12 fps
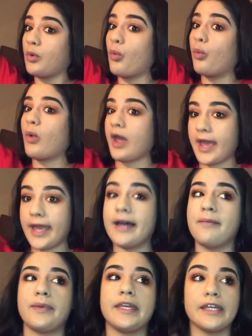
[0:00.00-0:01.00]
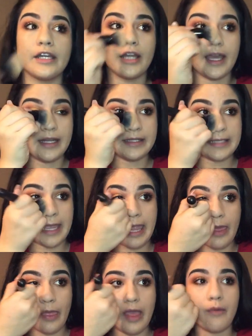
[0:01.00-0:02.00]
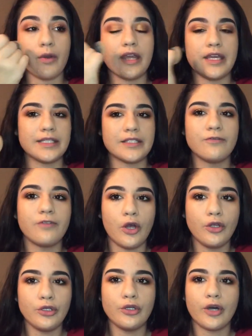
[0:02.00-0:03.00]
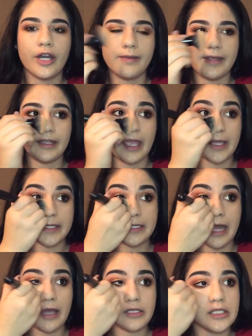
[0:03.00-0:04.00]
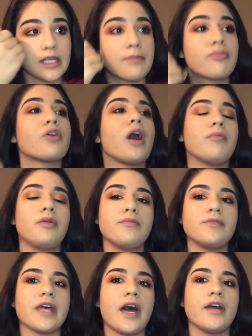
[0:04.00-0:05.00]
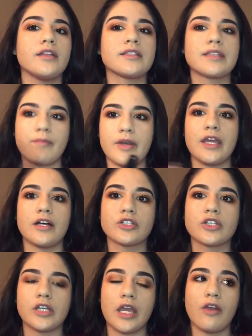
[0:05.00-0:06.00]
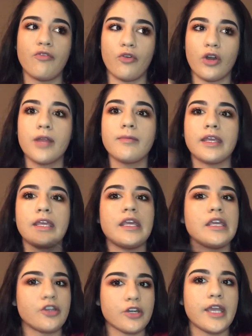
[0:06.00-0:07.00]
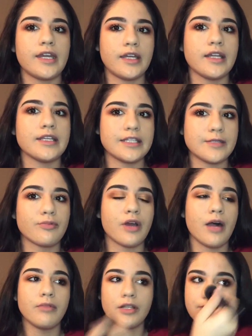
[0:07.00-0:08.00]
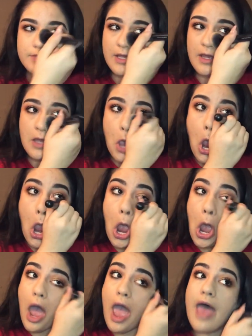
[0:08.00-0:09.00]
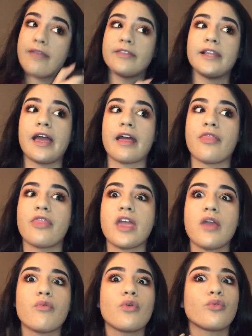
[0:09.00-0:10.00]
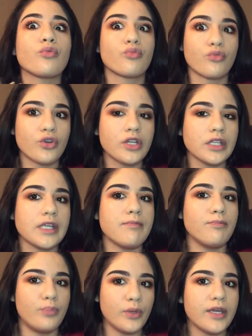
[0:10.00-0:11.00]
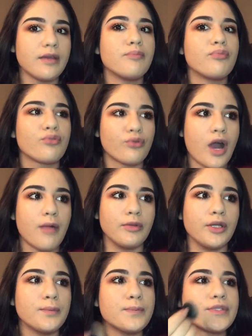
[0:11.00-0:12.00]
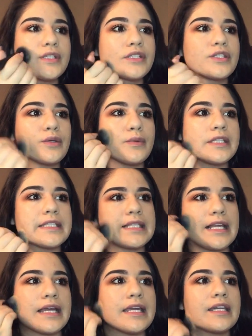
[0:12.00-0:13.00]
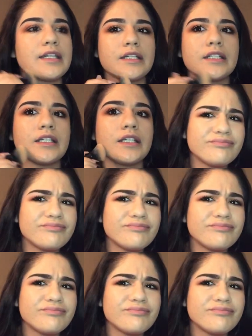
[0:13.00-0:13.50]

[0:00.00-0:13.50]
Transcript: way up here, and it's like they were his fault, you know what I mean? Like it's not just like problems that somebody else created for him, like he created his problems, and like they were really big problems. So it's like,